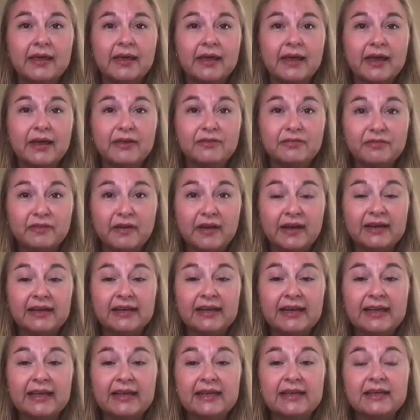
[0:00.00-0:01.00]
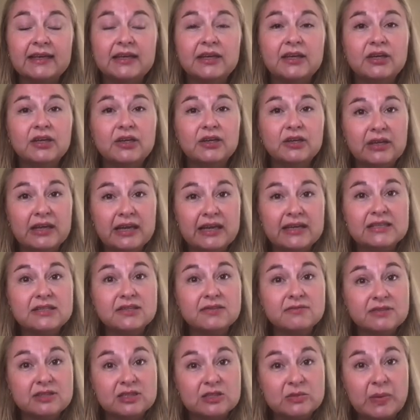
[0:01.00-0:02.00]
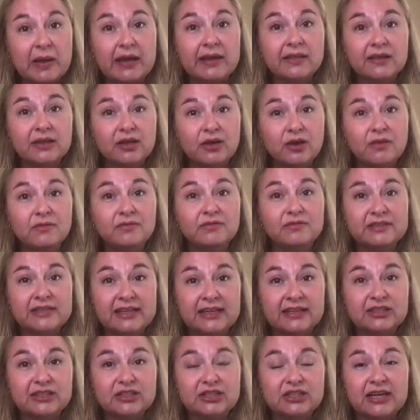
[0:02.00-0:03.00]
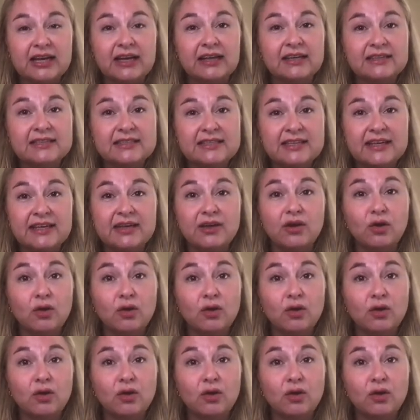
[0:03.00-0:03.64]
And finally, you need to respect the confidentiality